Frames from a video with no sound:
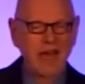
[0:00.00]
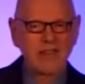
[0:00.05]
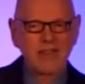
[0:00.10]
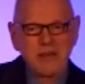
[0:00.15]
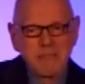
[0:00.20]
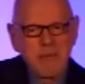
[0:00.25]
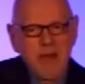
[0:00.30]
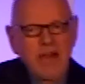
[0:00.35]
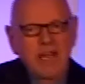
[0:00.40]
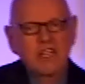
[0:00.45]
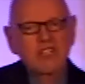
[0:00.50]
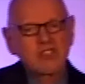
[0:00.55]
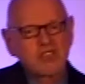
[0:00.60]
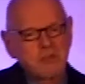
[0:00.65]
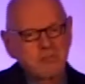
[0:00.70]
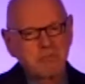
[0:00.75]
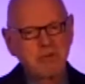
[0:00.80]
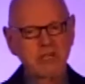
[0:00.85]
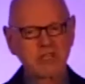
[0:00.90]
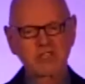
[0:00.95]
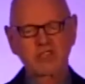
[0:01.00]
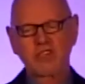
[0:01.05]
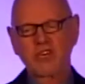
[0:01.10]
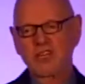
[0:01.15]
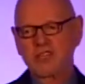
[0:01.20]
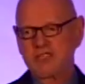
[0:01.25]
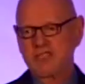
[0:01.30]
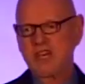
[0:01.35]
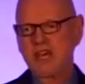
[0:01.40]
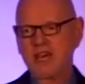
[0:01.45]
And they managed to pitch
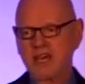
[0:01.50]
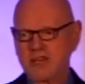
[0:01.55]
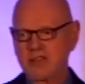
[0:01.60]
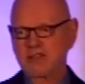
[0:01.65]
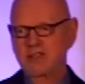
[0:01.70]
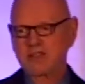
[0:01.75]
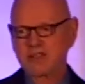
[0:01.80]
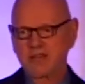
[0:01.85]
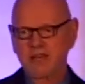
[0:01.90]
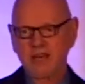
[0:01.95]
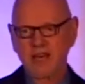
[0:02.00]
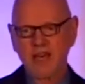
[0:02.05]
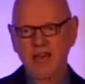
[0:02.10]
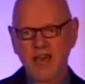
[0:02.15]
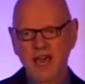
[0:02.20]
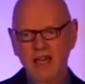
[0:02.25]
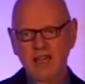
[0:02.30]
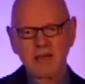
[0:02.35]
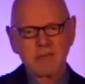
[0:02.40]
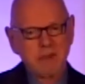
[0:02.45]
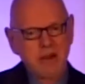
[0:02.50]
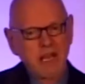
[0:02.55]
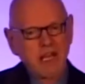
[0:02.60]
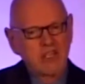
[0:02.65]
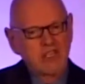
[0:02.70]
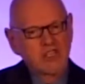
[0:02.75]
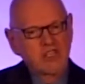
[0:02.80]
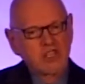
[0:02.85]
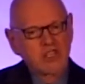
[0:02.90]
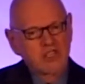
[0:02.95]
their tent, and they
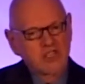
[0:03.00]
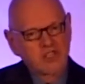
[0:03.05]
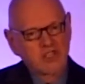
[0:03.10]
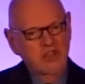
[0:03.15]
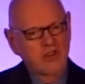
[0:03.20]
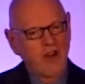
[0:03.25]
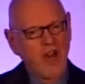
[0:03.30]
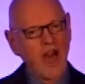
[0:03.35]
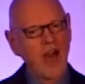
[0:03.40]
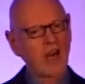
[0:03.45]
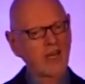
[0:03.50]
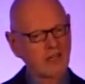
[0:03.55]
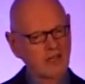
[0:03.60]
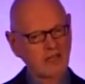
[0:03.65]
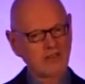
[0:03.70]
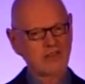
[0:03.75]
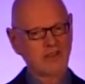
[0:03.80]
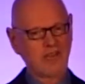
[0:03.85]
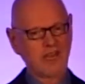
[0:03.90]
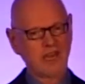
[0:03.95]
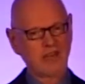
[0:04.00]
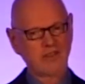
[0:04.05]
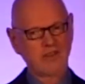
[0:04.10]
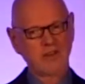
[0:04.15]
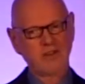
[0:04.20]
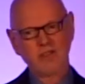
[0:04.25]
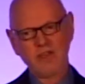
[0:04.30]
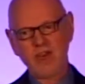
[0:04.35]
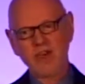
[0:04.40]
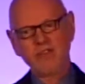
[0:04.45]
managed to sort of huddle
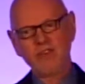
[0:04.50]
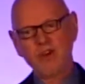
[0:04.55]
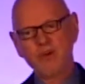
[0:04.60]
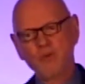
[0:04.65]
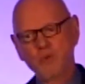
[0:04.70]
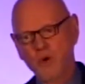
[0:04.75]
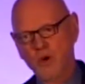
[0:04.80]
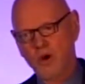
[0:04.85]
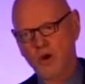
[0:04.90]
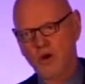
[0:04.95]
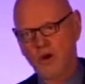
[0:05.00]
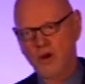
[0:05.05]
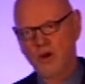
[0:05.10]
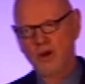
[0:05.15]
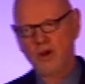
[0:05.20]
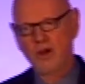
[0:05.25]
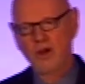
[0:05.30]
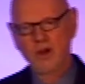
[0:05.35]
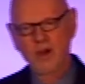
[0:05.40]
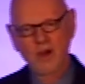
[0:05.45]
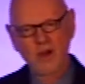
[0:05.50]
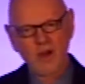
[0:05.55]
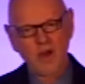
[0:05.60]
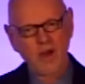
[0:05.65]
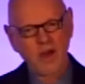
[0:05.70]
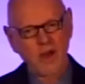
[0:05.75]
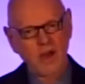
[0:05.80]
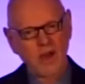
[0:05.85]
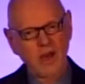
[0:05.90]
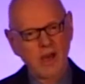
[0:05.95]
together, and there they were,
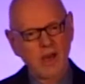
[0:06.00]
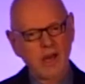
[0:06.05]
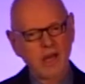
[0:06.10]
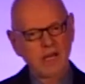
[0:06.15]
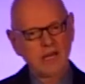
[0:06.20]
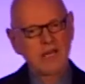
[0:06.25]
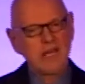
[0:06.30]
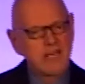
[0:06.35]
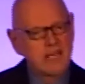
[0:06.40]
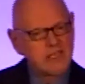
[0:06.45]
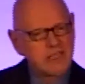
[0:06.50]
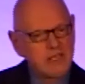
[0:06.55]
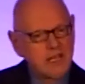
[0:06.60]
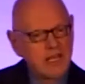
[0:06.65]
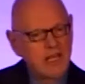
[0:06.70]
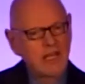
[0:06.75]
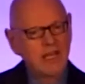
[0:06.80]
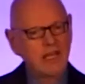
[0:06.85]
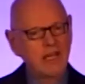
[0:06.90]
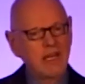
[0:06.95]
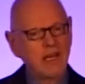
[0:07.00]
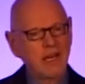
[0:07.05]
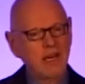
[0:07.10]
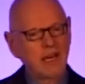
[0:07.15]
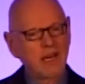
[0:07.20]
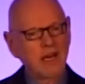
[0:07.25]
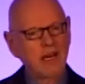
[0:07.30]
knee to knee,